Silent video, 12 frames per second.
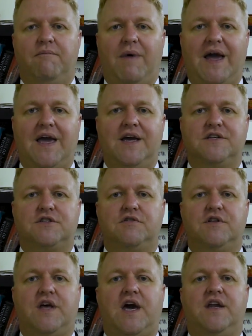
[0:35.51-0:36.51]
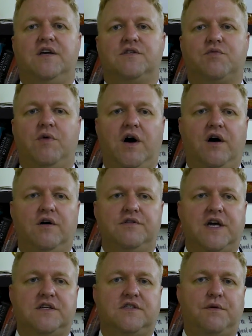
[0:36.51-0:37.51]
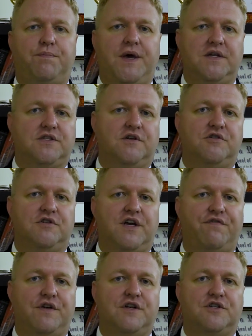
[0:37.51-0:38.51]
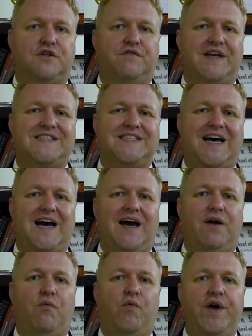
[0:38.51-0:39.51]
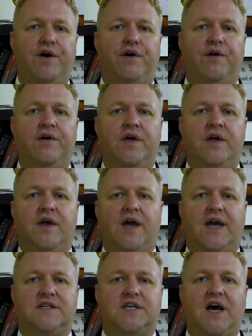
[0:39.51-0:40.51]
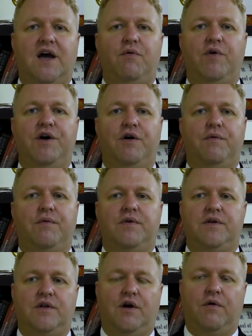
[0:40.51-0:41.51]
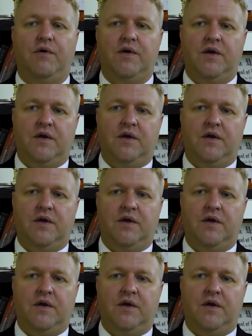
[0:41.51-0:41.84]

My answer to that is, well, that depends on your definition of a Thai will a Thai will, you know,